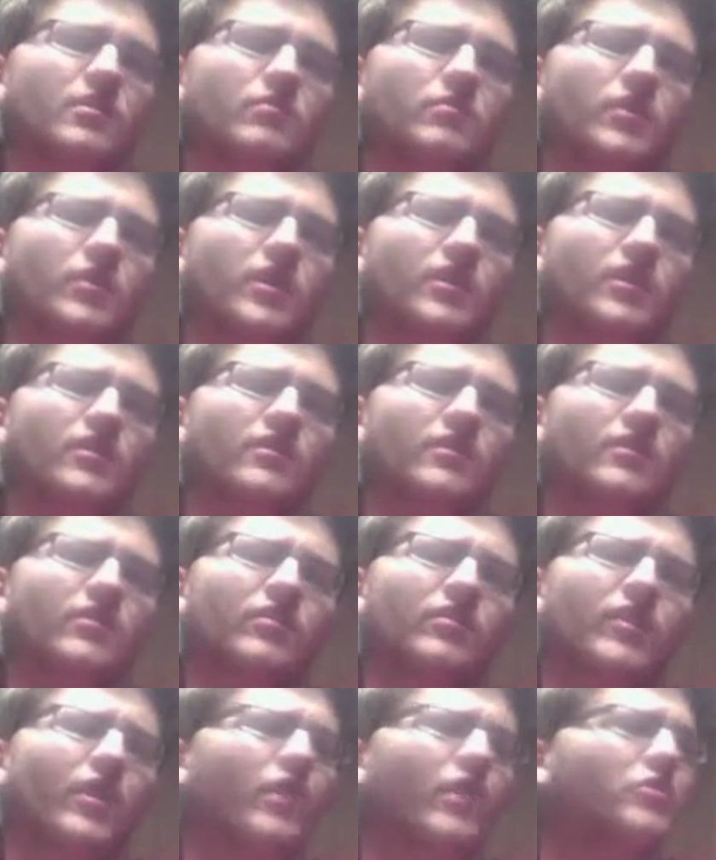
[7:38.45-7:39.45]
But
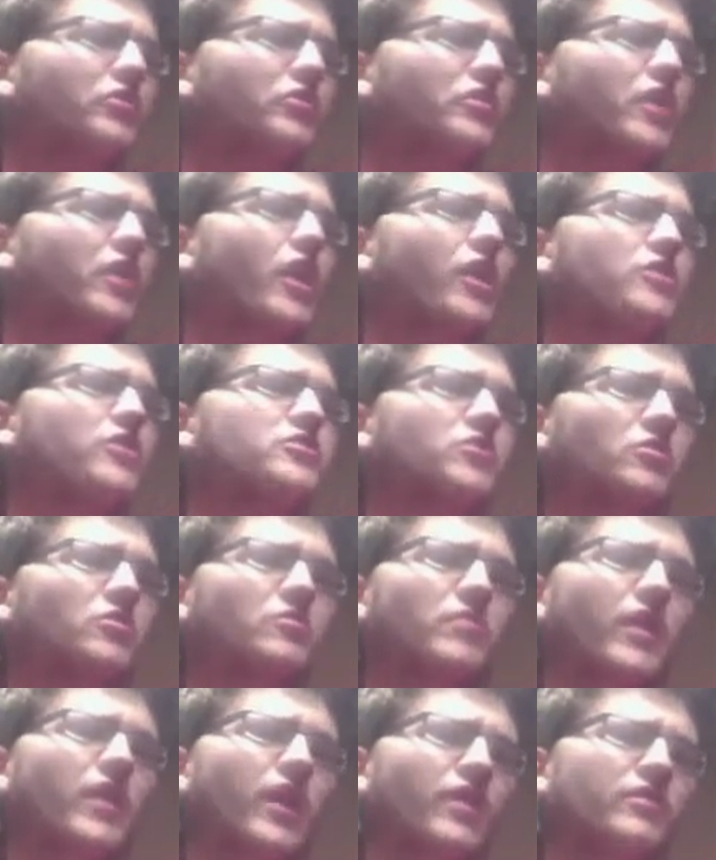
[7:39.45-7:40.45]
the other guy, Joe
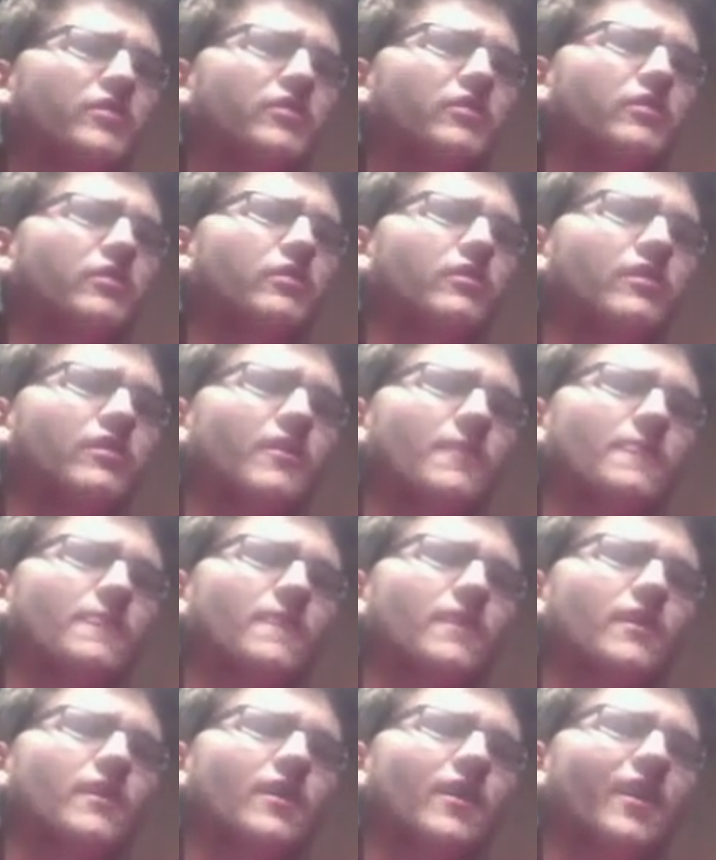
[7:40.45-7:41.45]
Banyard,
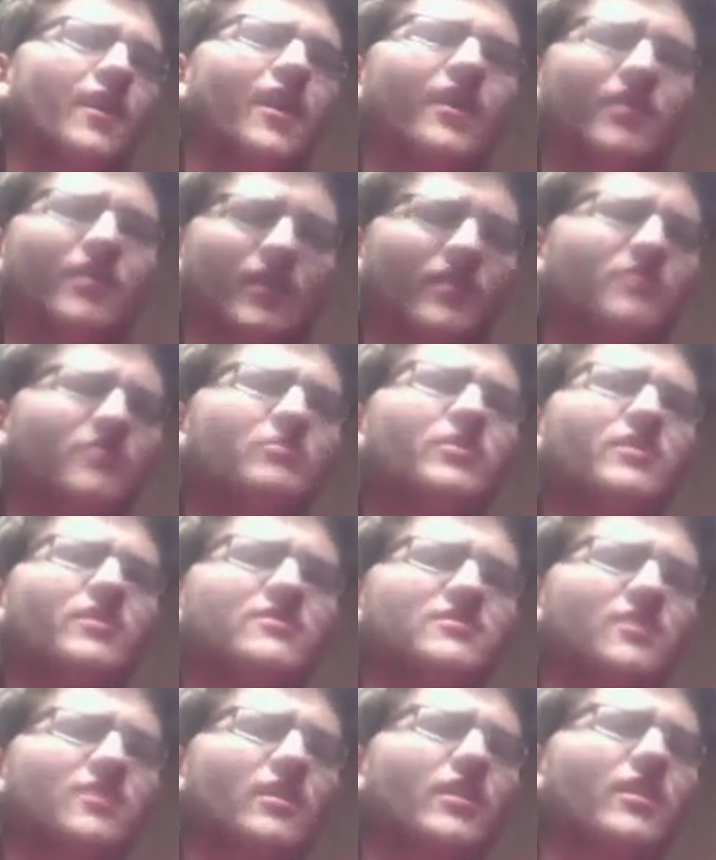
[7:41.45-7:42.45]
I liked what I
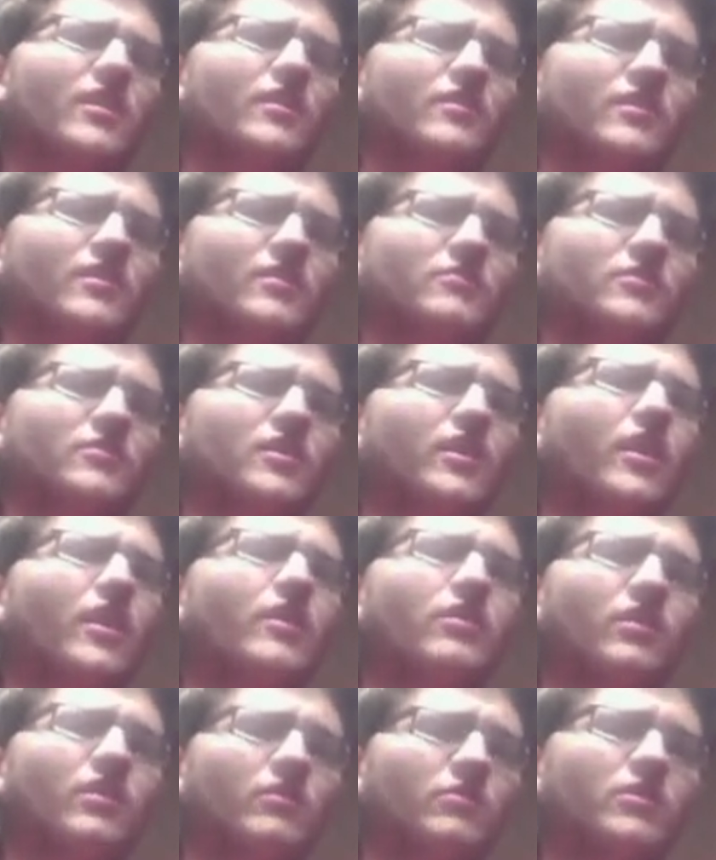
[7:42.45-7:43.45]
saw out of him today. I
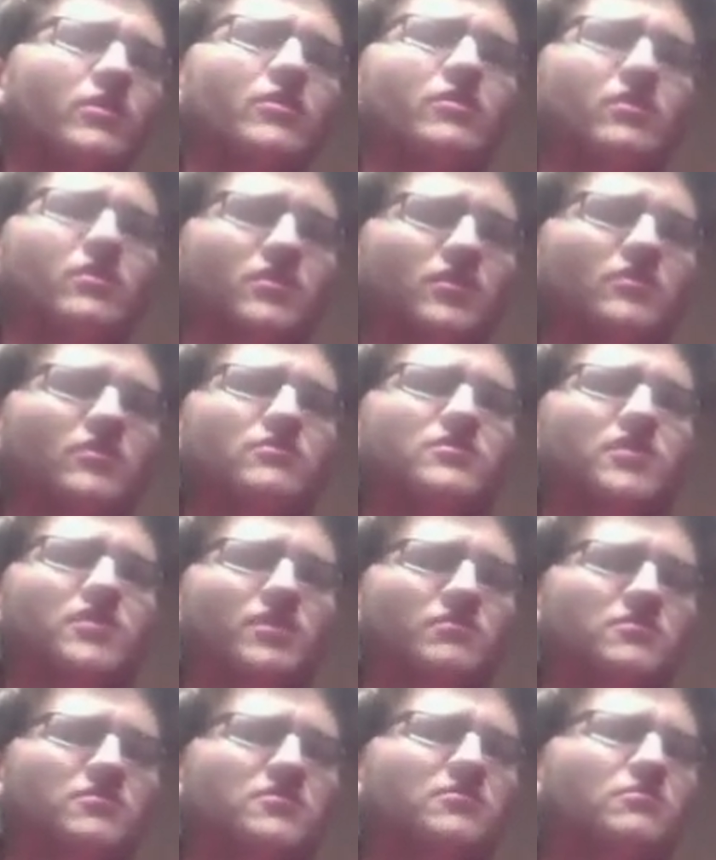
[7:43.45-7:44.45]
think we could use
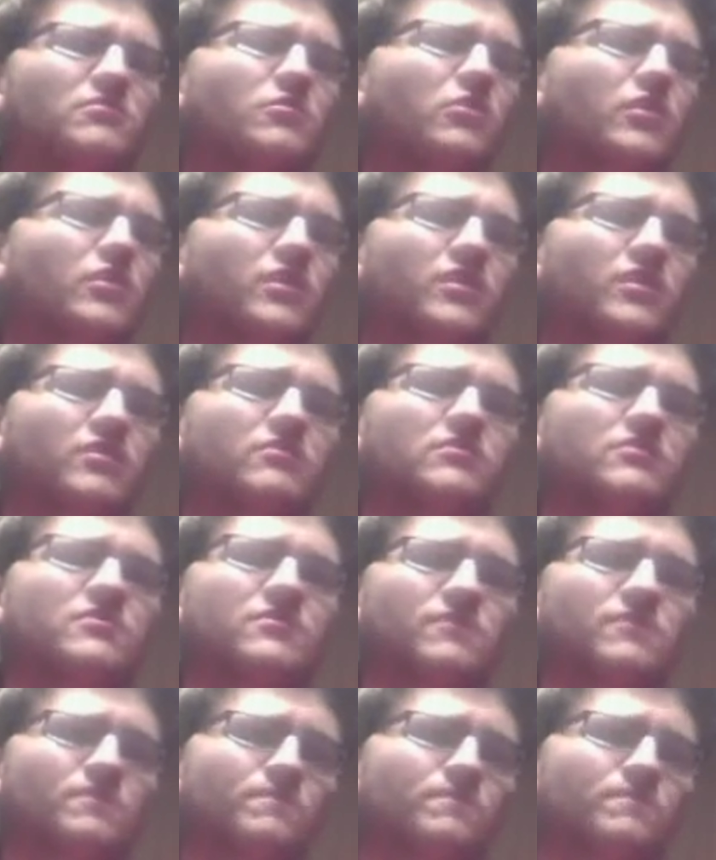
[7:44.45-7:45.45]
him some more. He
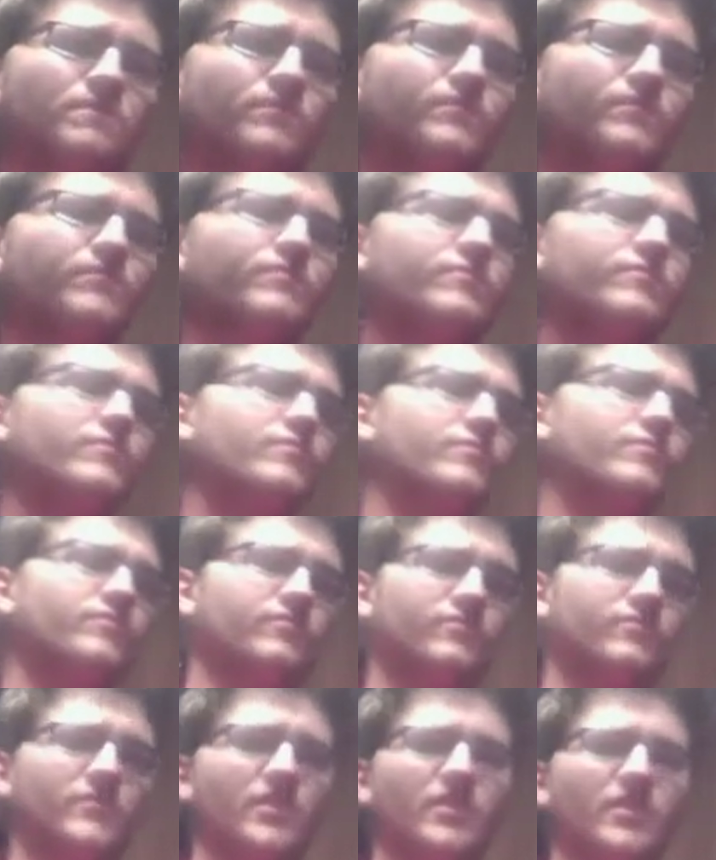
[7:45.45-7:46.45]

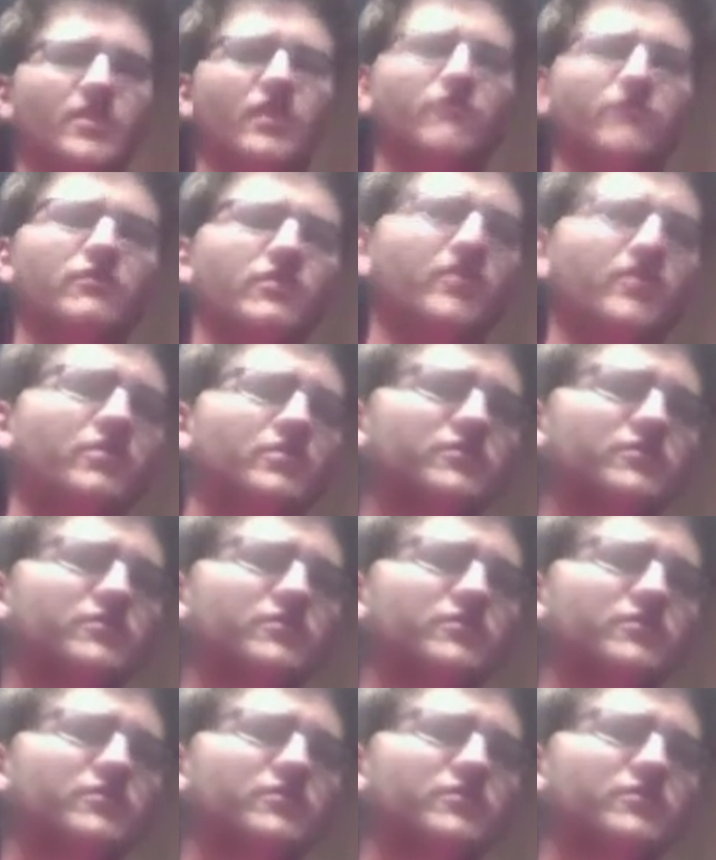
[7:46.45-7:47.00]
definitely was